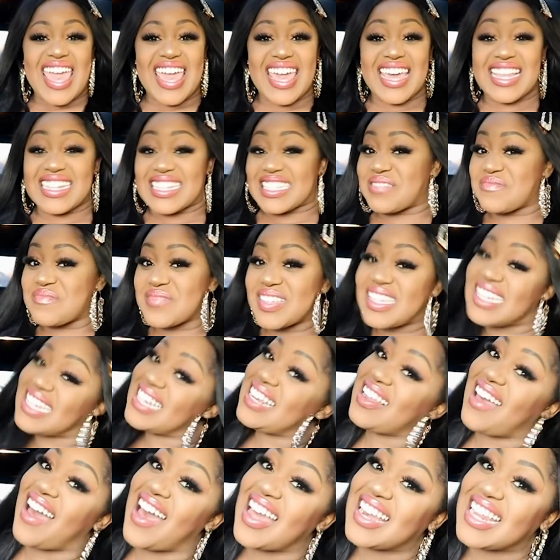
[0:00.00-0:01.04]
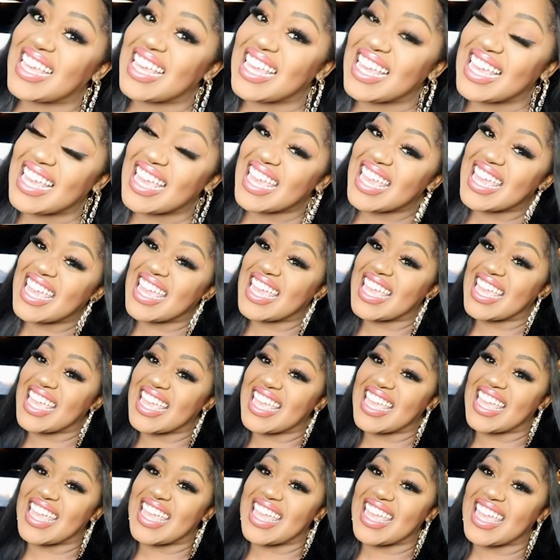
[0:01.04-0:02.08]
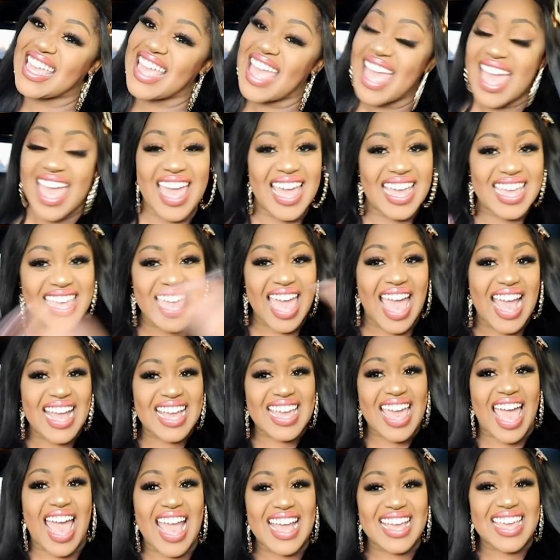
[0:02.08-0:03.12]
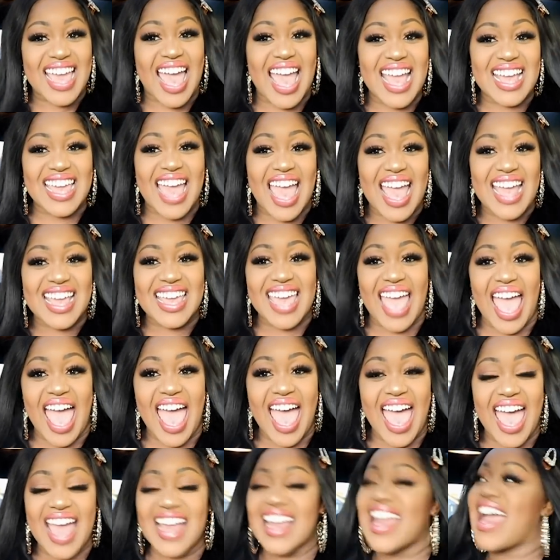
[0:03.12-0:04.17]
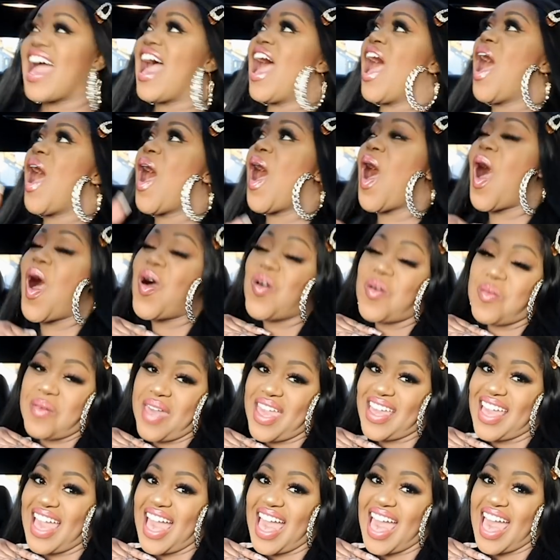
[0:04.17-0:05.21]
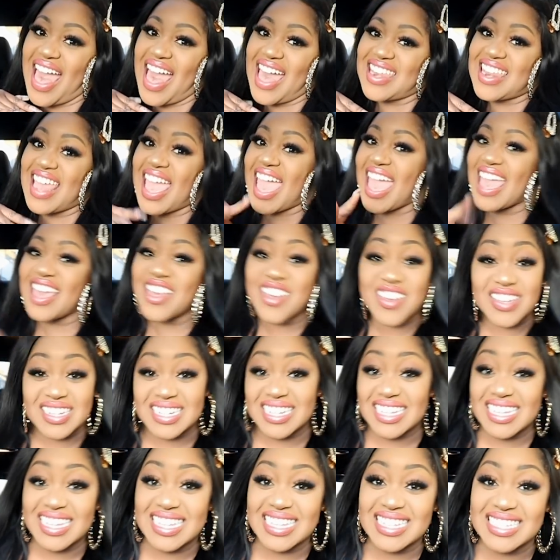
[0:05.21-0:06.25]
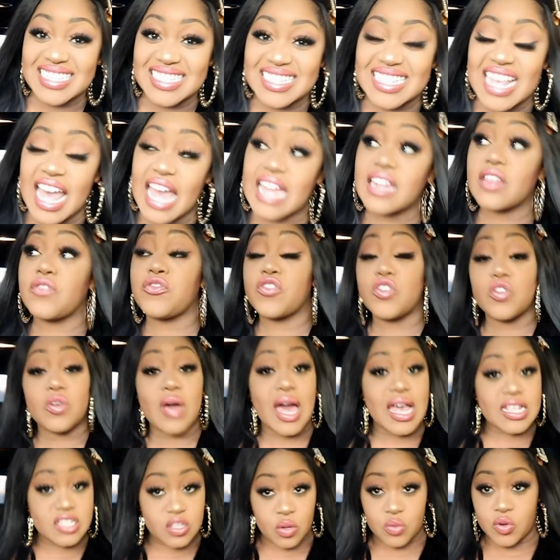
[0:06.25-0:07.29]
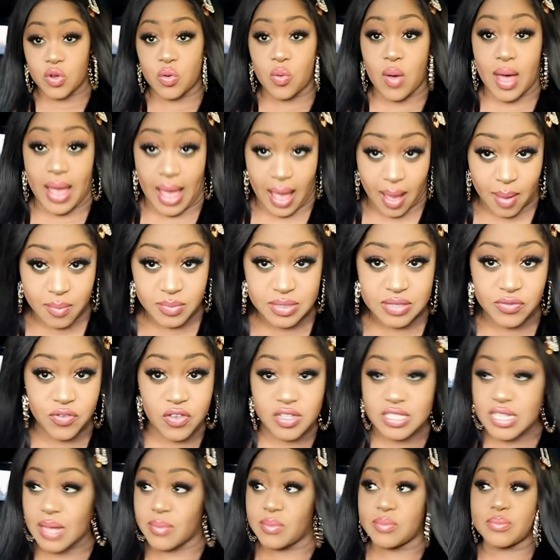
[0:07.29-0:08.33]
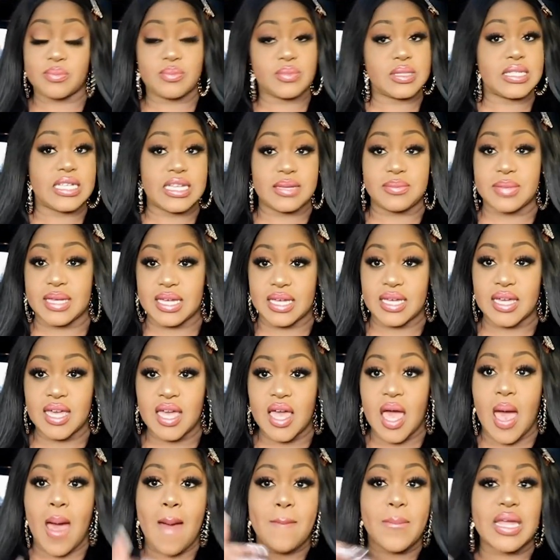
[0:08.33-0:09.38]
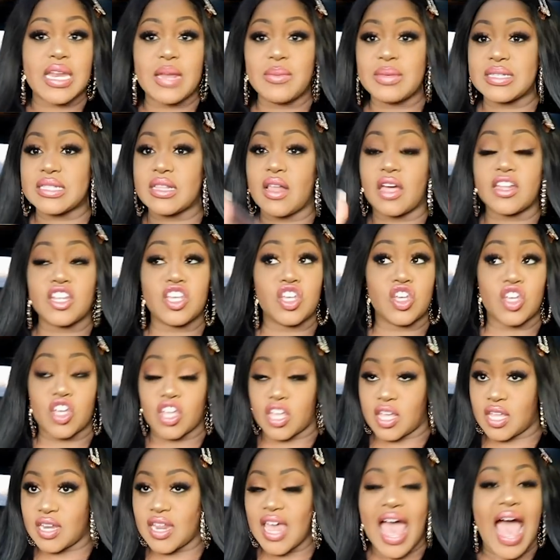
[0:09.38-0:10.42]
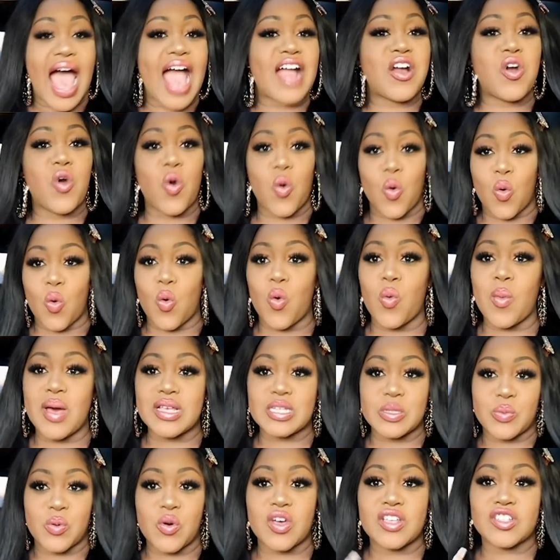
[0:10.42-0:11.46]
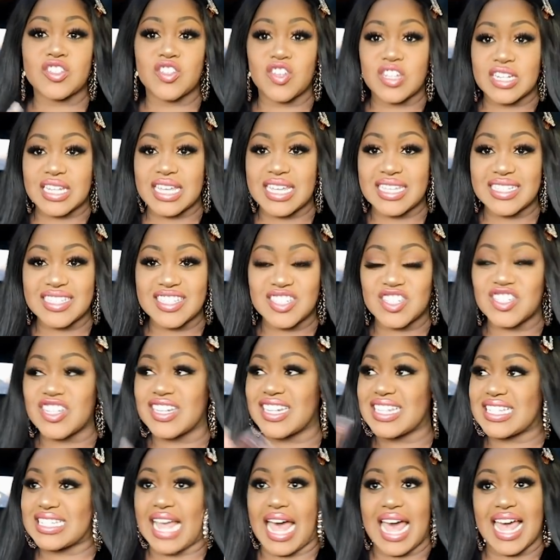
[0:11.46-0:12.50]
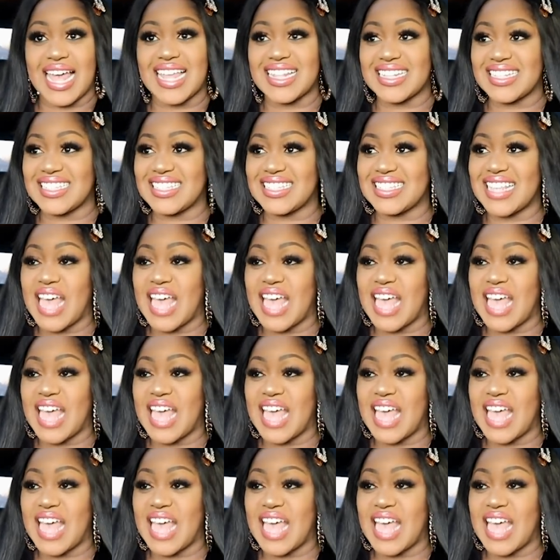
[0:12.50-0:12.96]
It's me, Lonnie! Gang, gang, gang, gang, gang! Oh my god. Hey goodies. And if you guys don't know who I am, it's the first time seeing me. My name is Lonnie Good. I call all my supporters goodies. Do you understand?